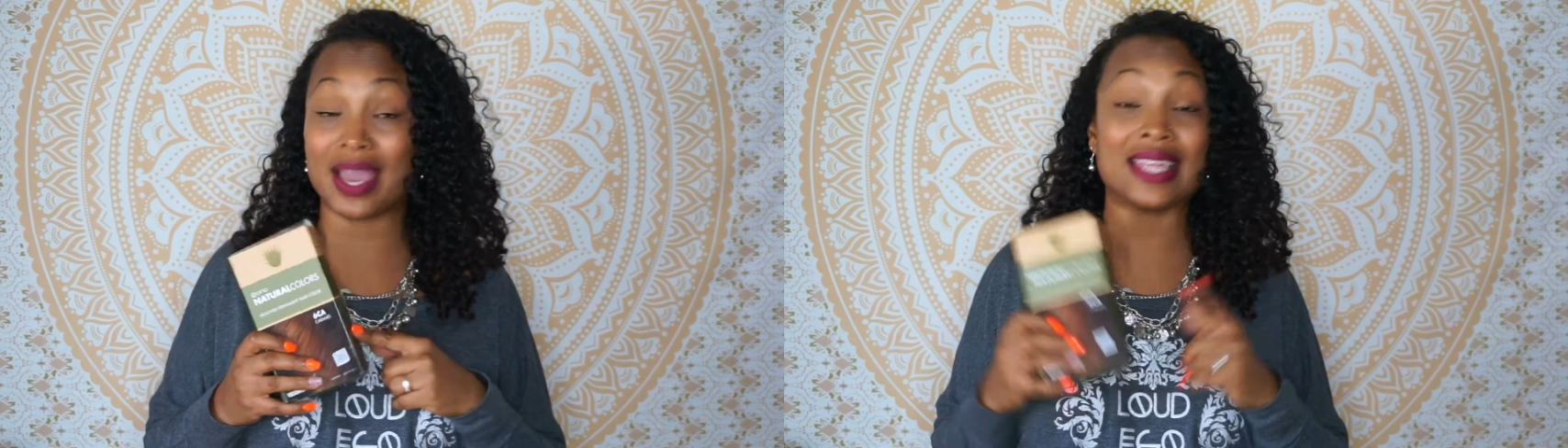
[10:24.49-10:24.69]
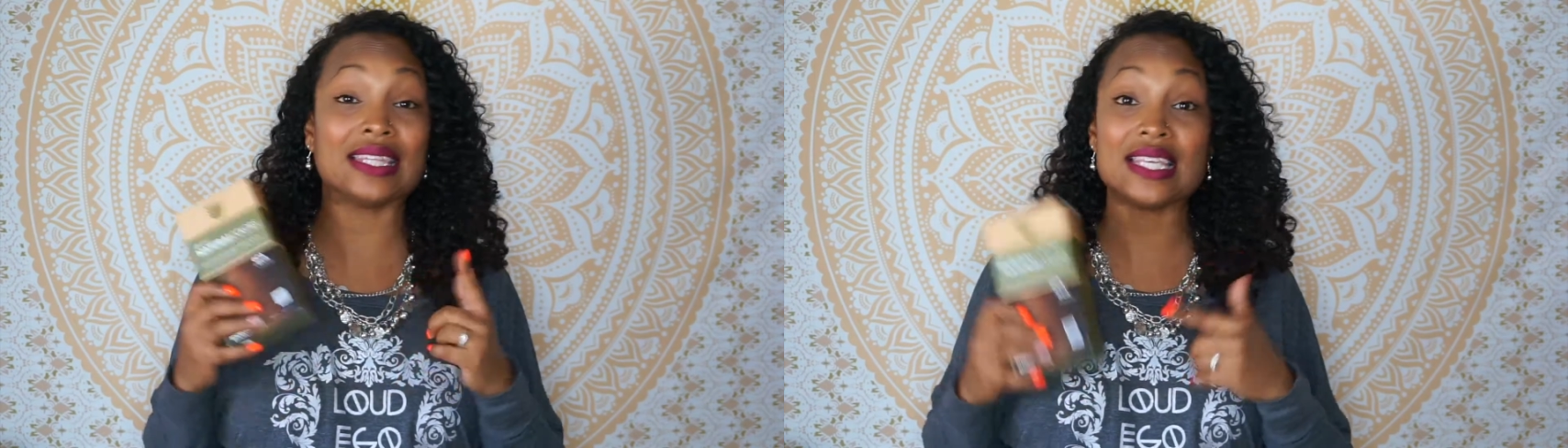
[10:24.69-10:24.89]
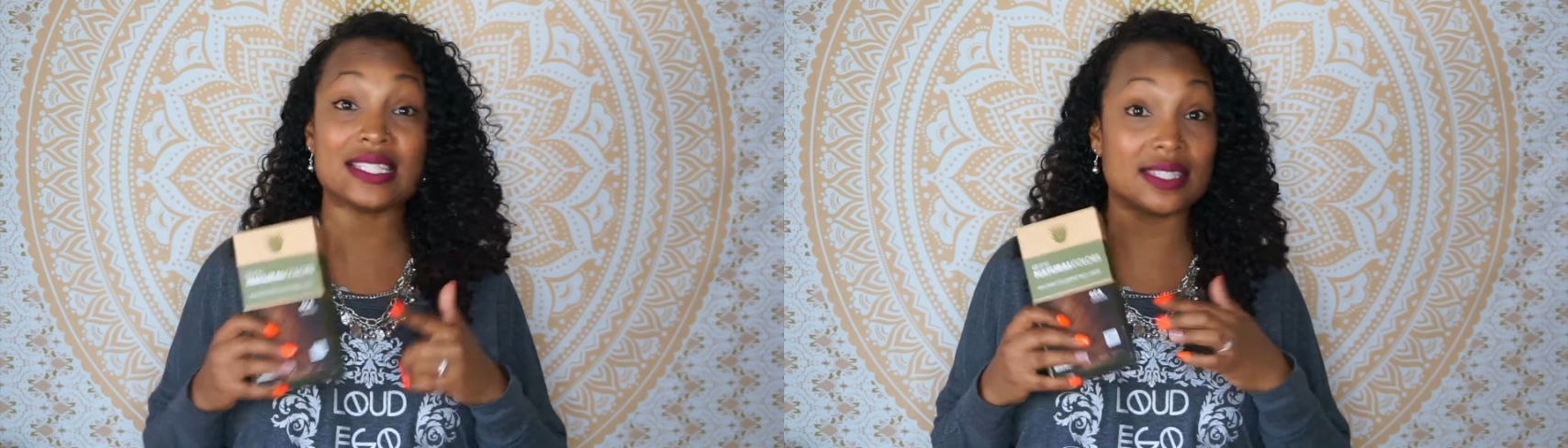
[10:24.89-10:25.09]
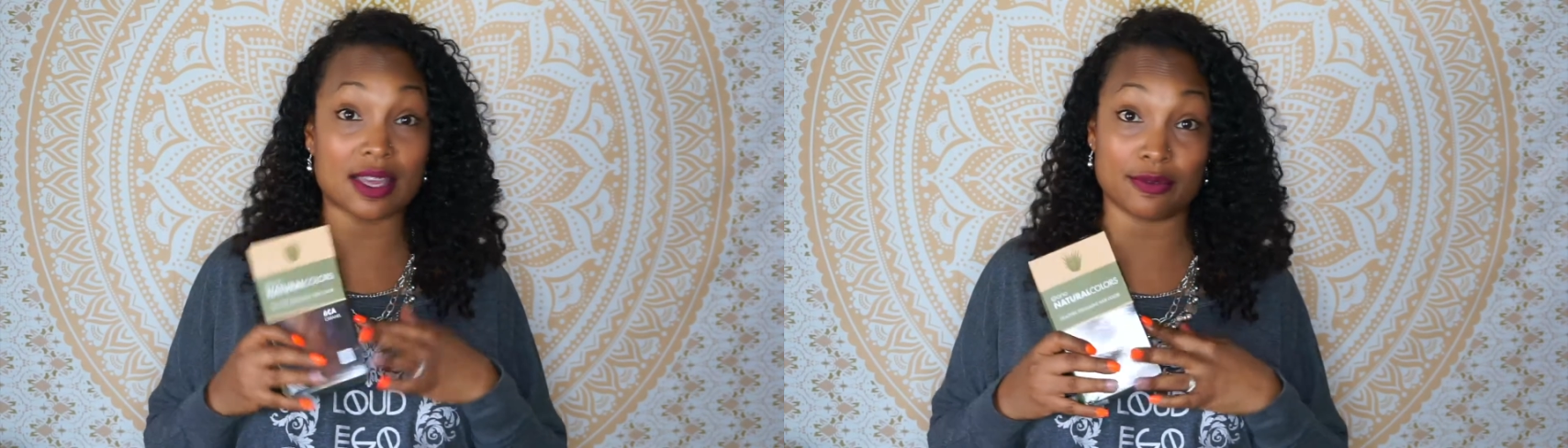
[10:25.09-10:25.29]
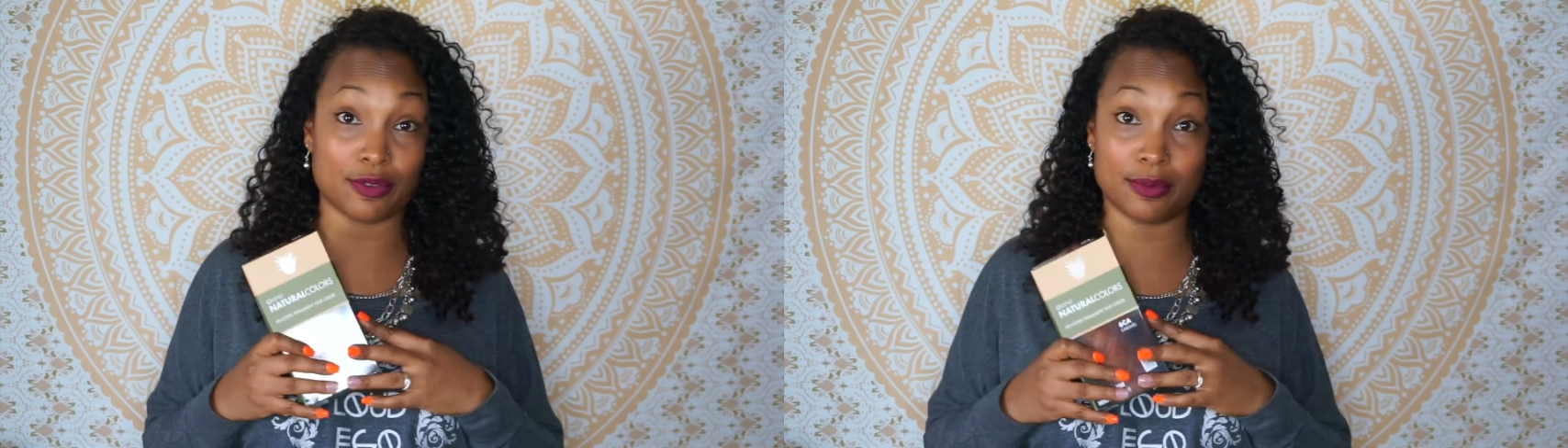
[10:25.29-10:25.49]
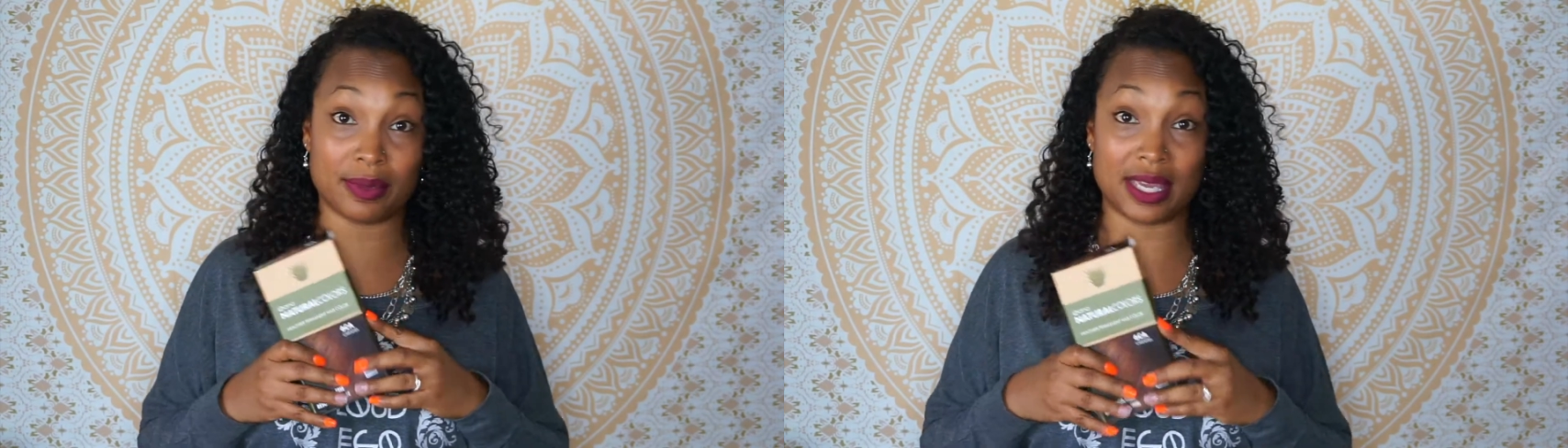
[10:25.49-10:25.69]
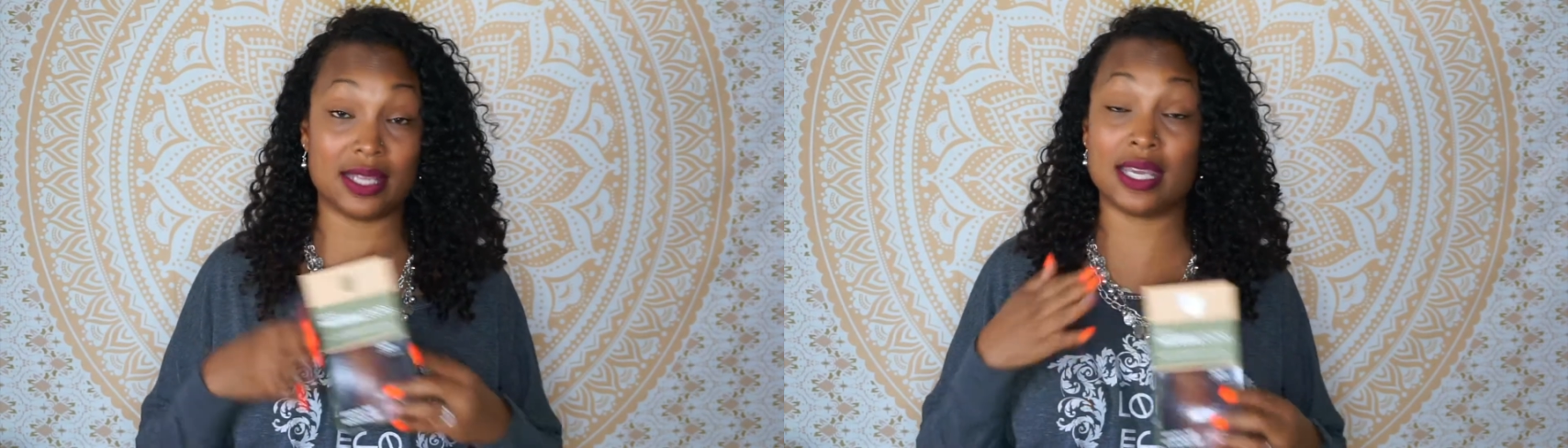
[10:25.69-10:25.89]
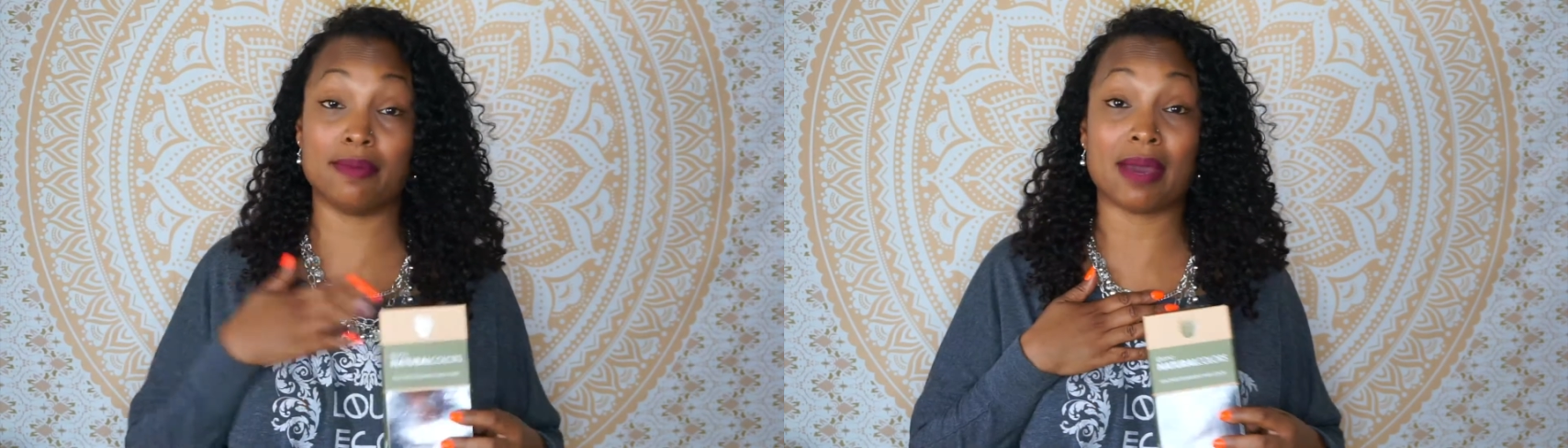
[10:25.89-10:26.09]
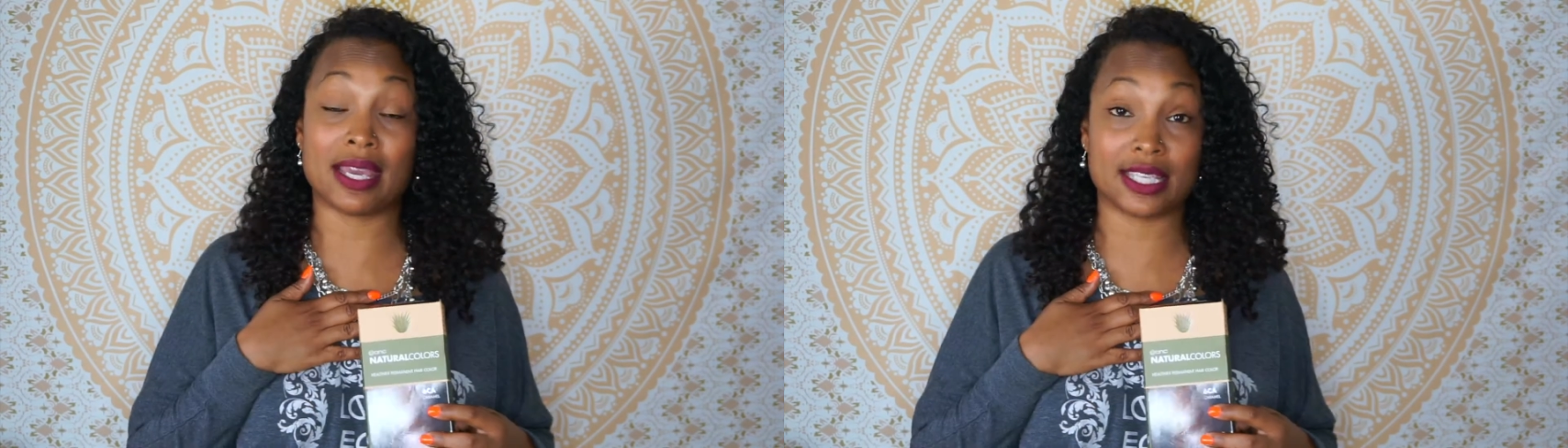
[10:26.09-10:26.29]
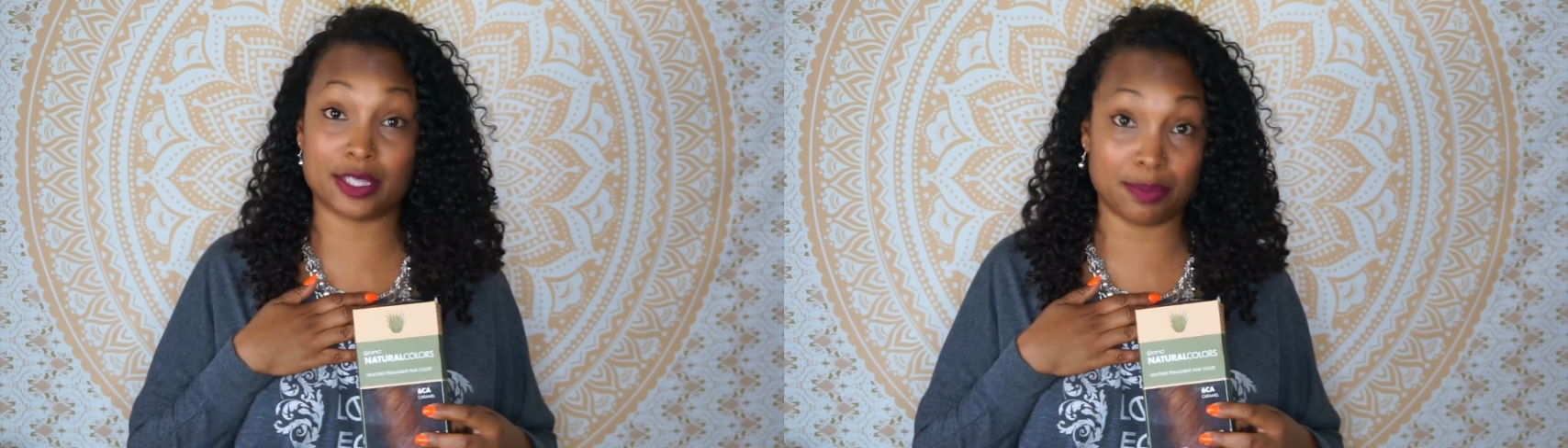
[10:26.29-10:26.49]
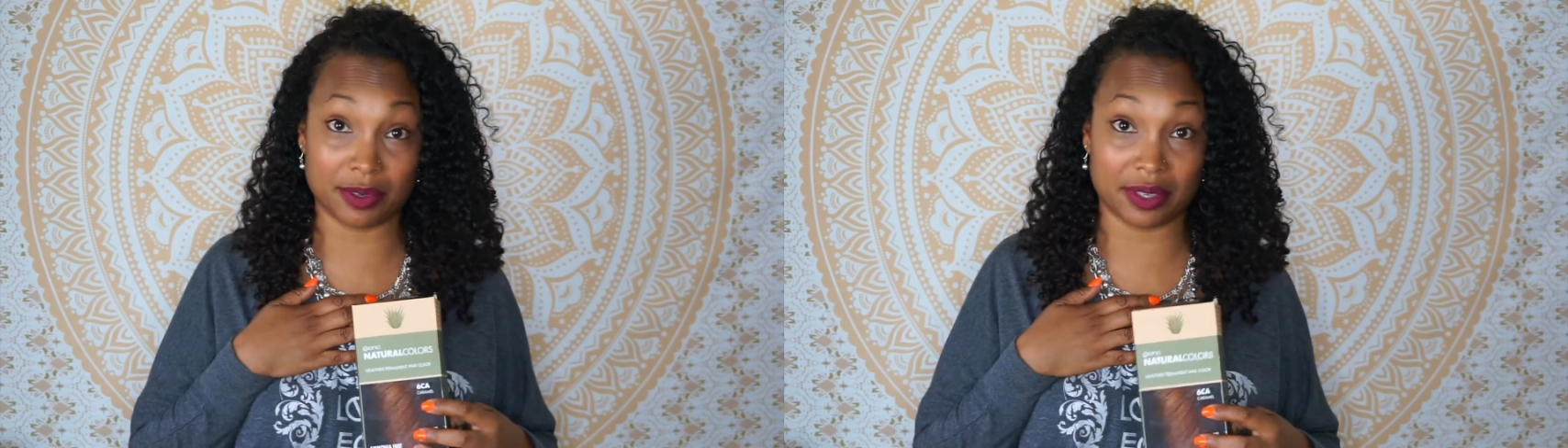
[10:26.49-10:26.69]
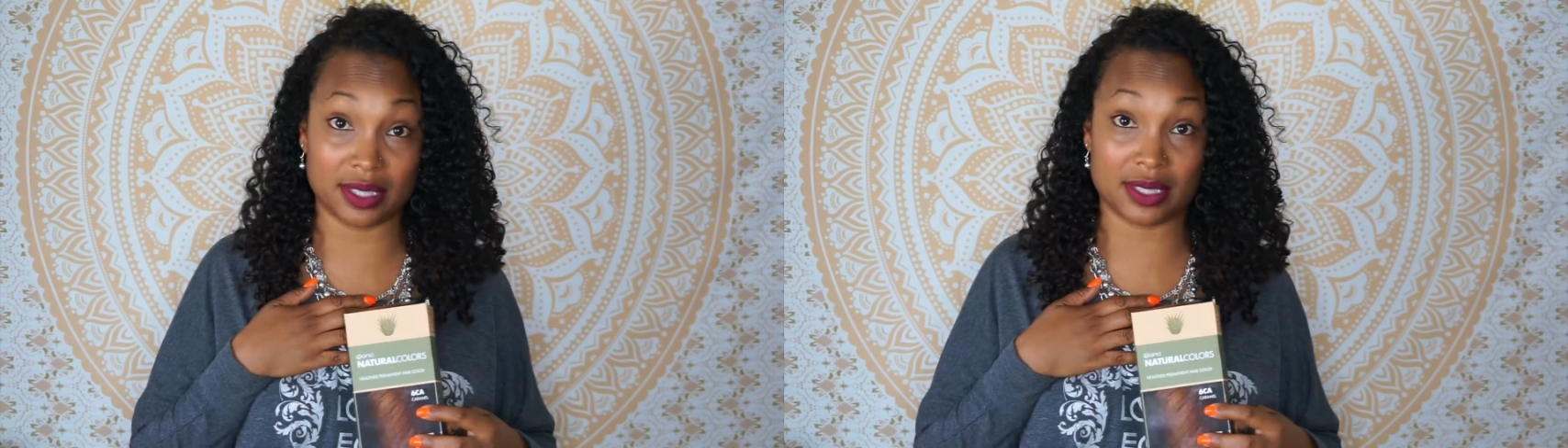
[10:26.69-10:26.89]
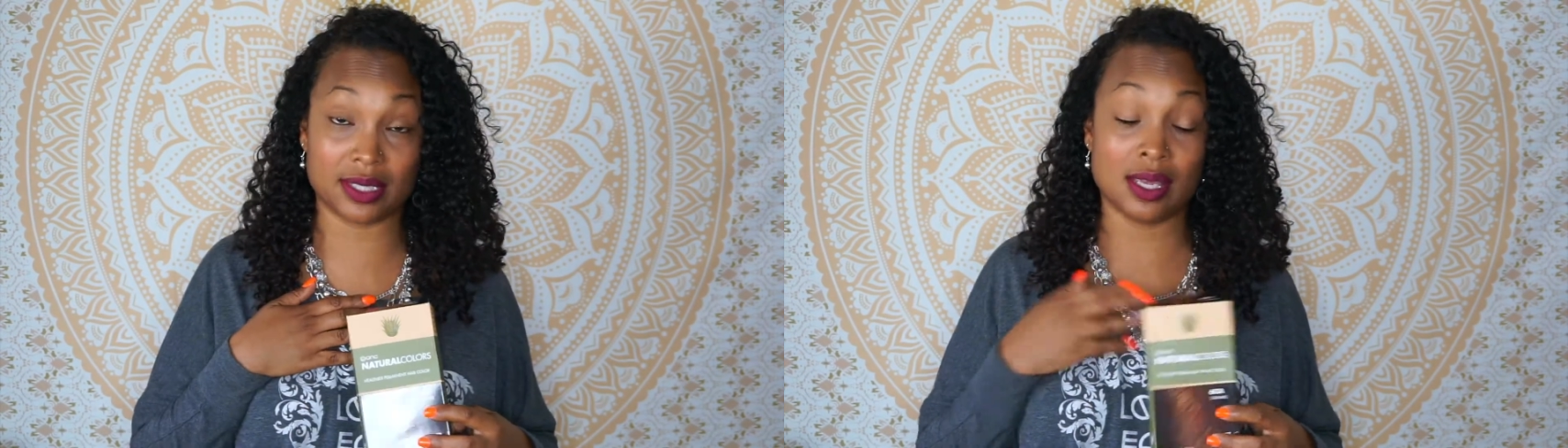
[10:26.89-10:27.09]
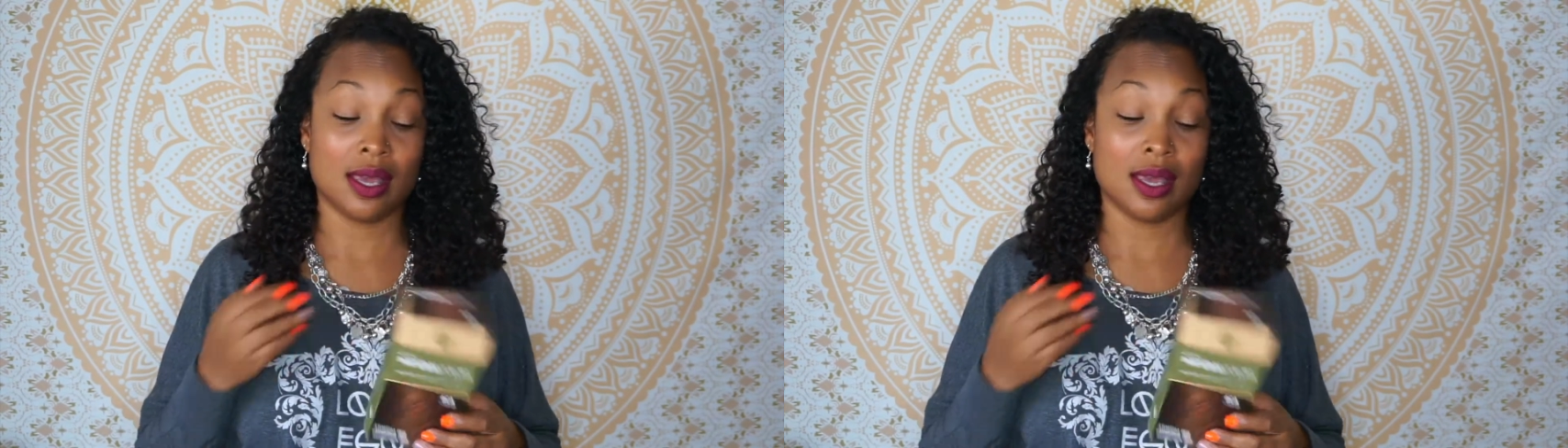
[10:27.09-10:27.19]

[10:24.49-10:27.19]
At least not for me in, in my experience.